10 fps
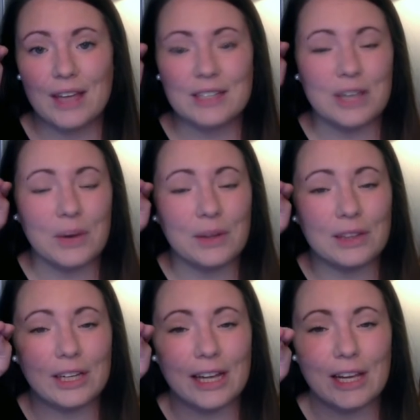So
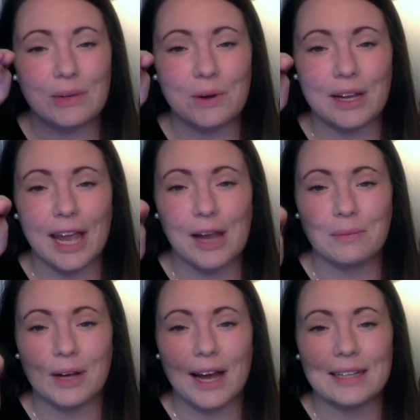look at your
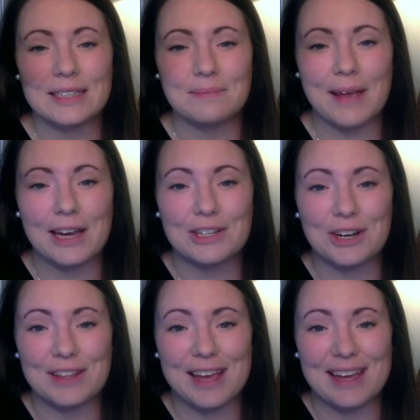camera, make
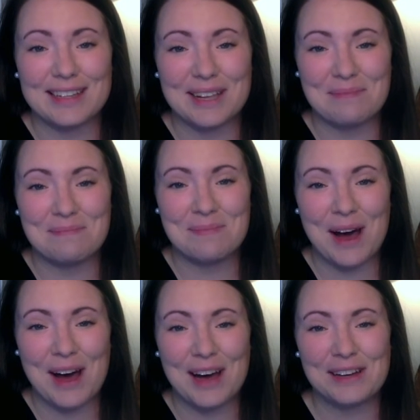sure that it is
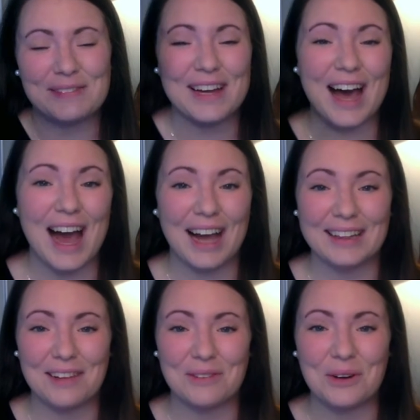above eye
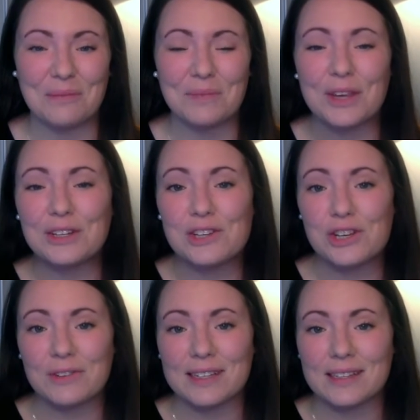level.
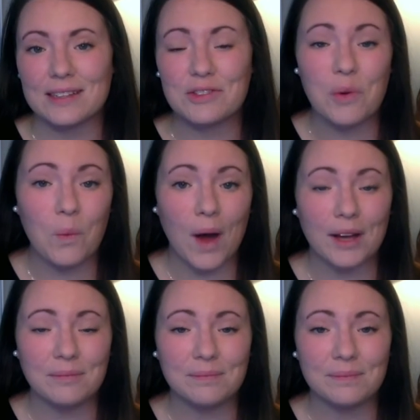2 reasons.
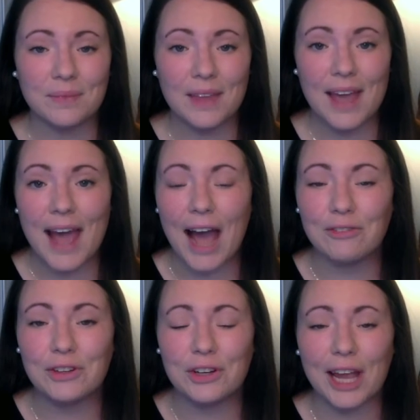1,
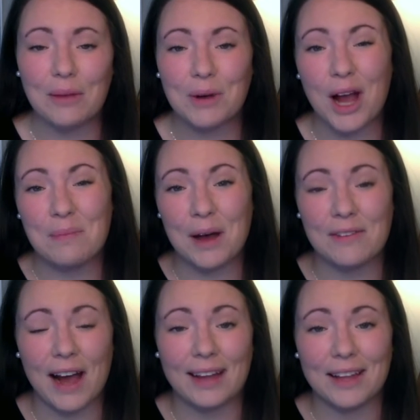having your camera above
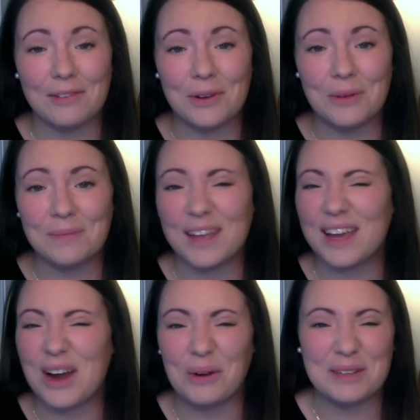eye level,
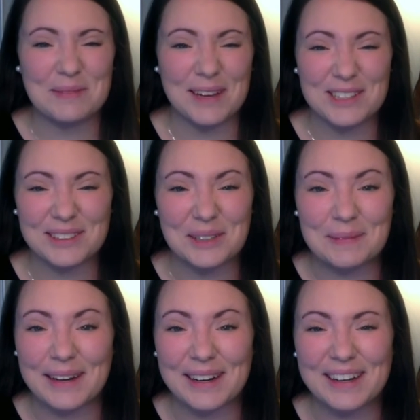it always makes you look
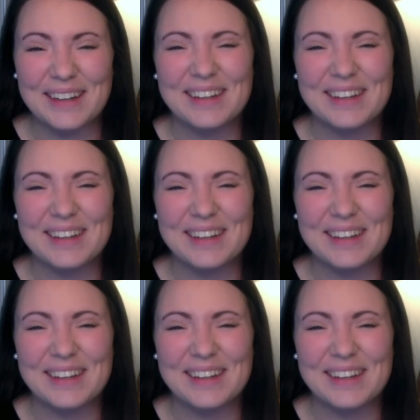better.